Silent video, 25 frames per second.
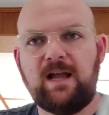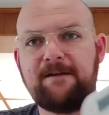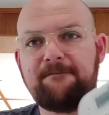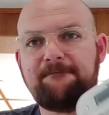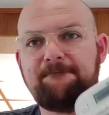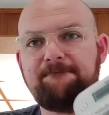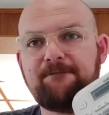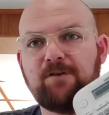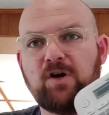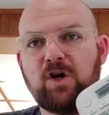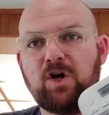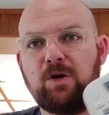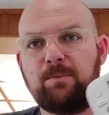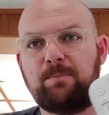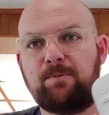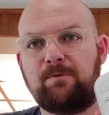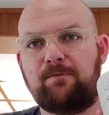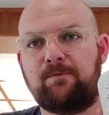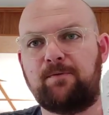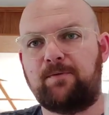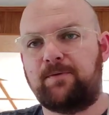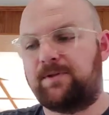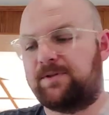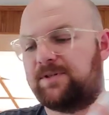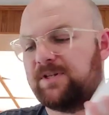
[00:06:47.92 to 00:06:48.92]
I far
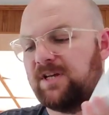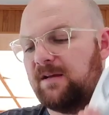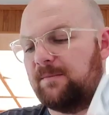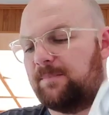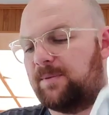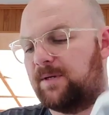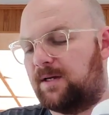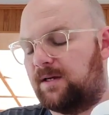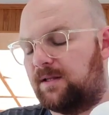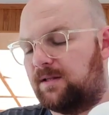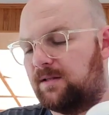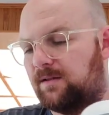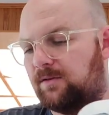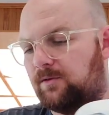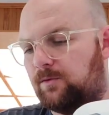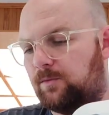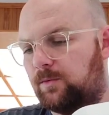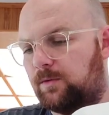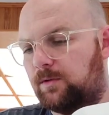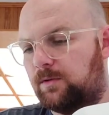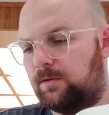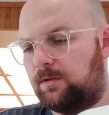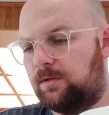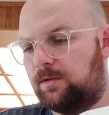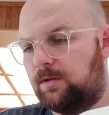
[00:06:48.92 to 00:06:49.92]
prefer the typing on this
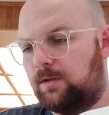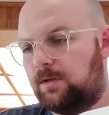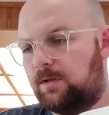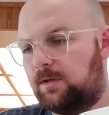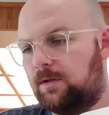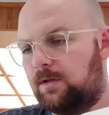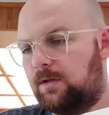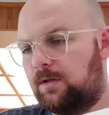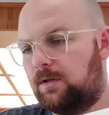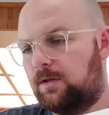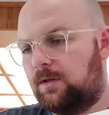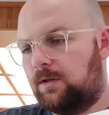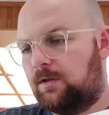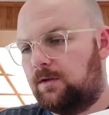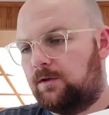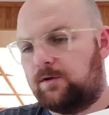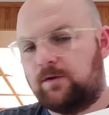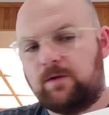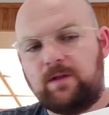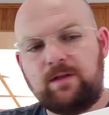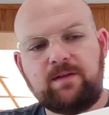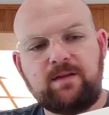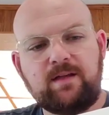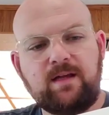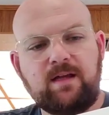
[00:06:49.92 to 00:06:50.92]
one.
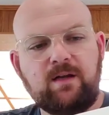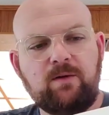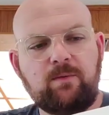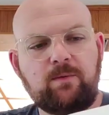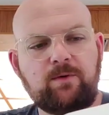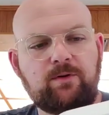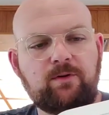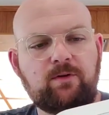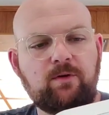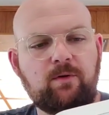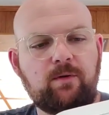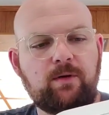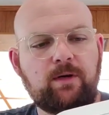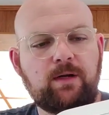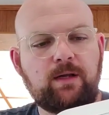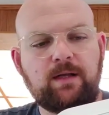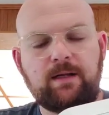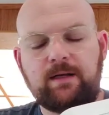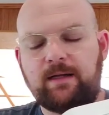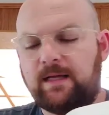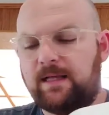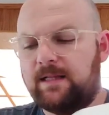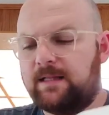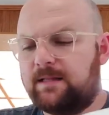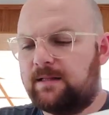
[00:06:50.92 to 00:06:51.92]
So that's kind of what's going
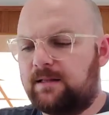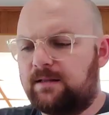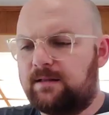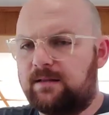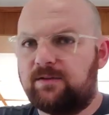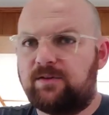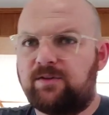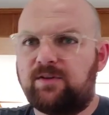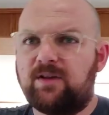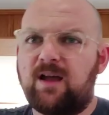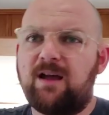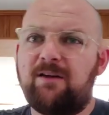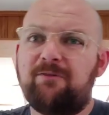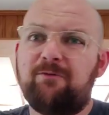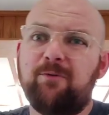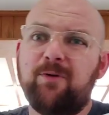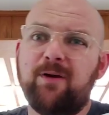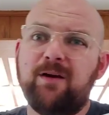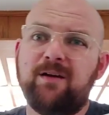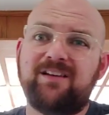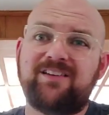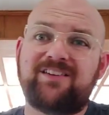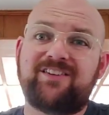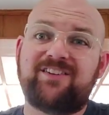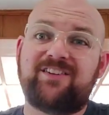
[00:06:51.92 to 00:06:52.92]
on. And the
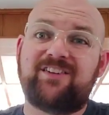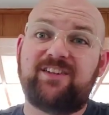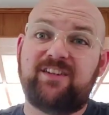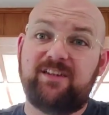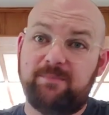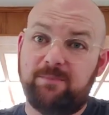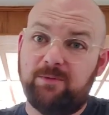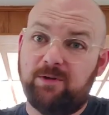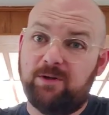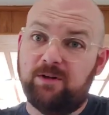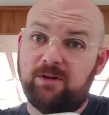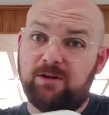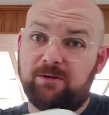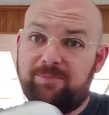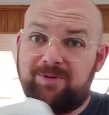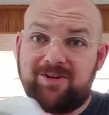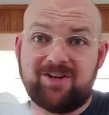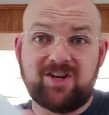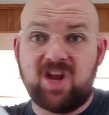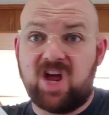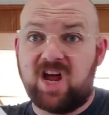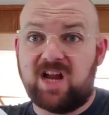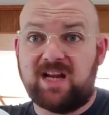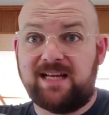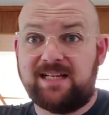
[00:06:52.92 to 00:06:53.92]
software is similar
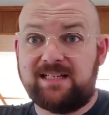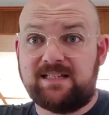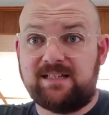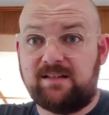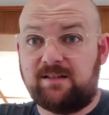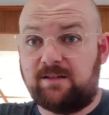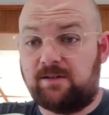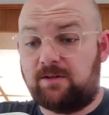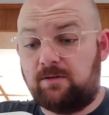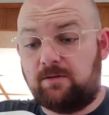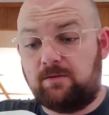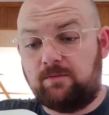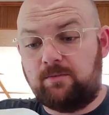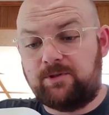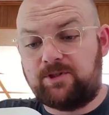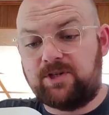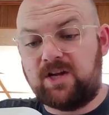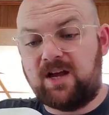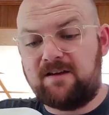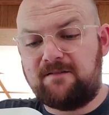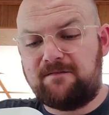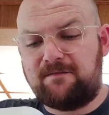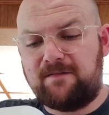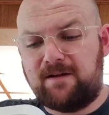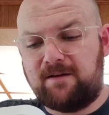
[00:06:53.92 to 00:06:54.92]
but not identical, which
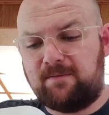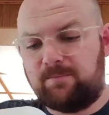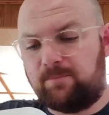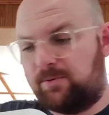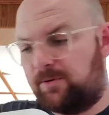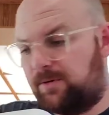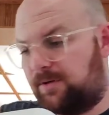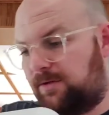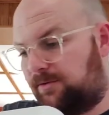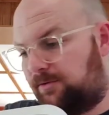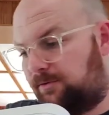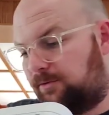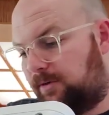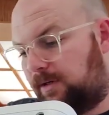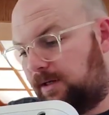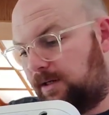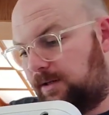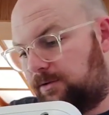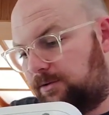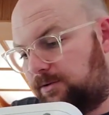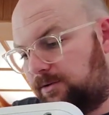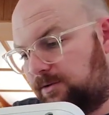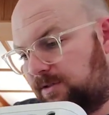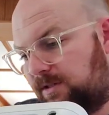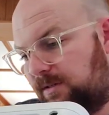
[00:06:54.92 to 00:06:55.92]
I found pretty
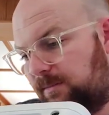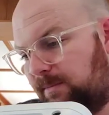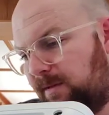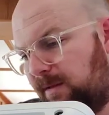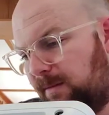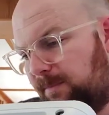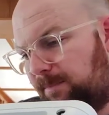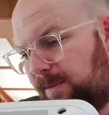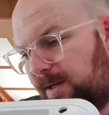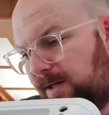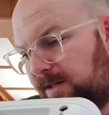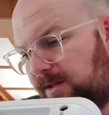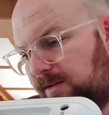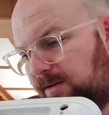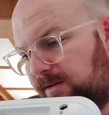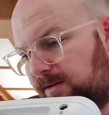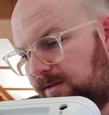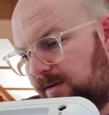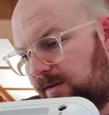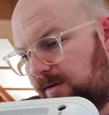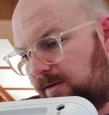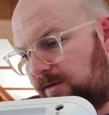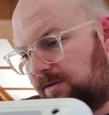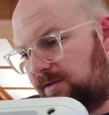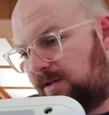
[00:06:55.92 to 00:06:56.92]
strange. Some of the
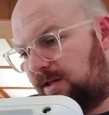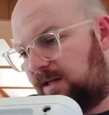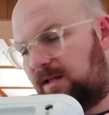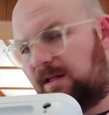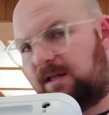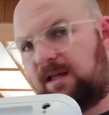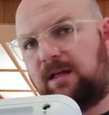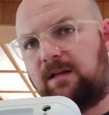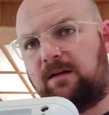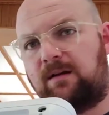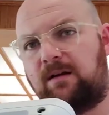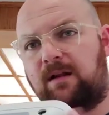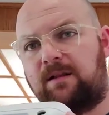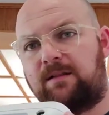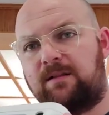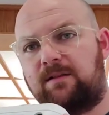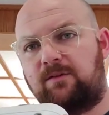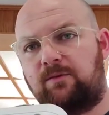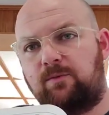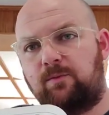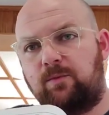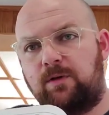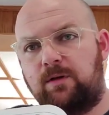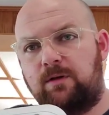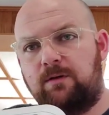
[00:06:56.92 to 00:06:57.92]
buttons that are dedicated on
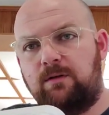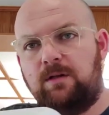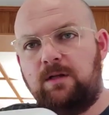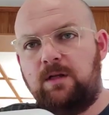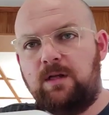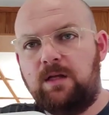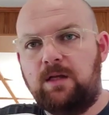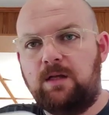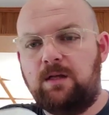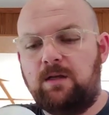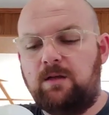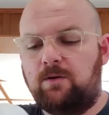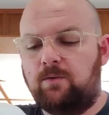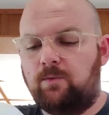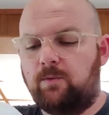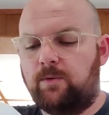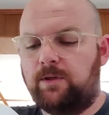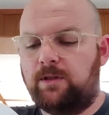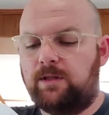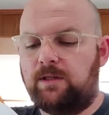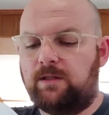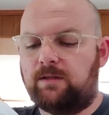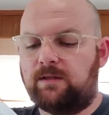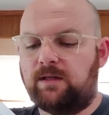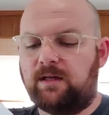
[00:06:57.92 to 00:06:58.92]
this one
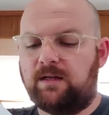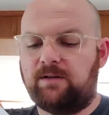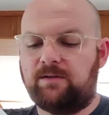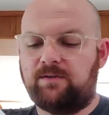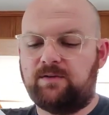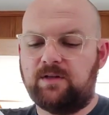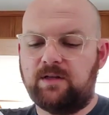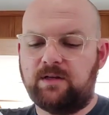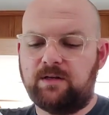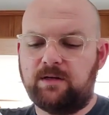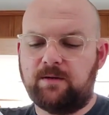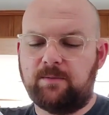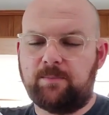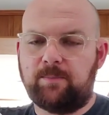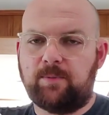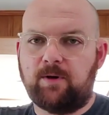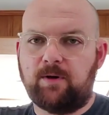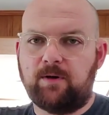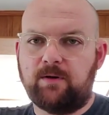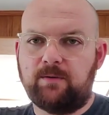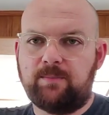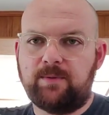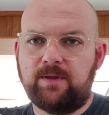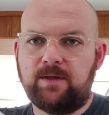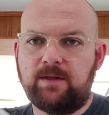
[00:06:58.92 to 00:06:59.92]
really kind of set it
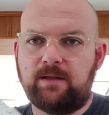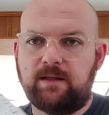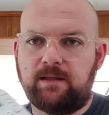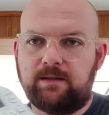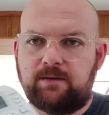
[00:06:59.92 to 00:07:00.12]
apart a bit.